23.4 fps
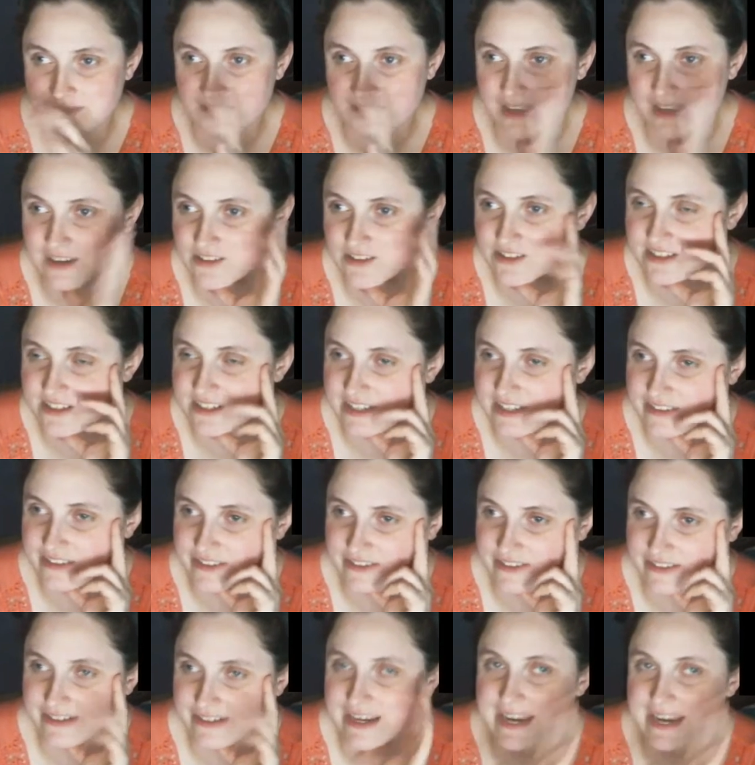here's
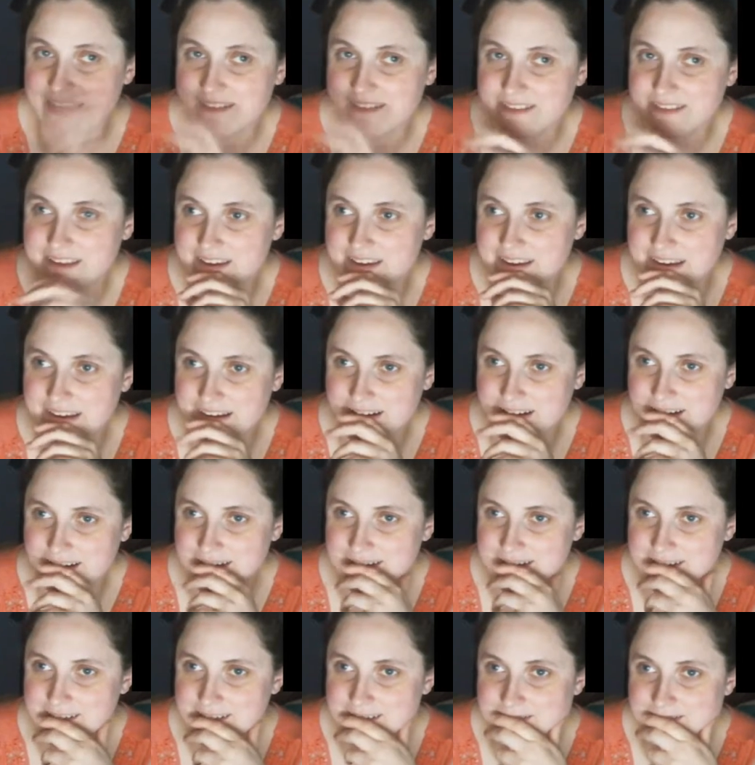another alien
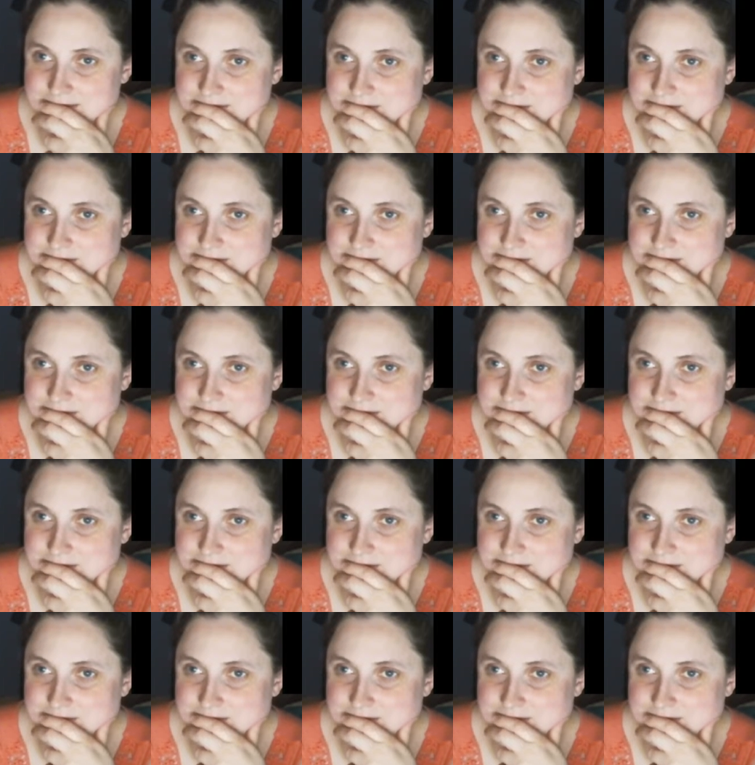character.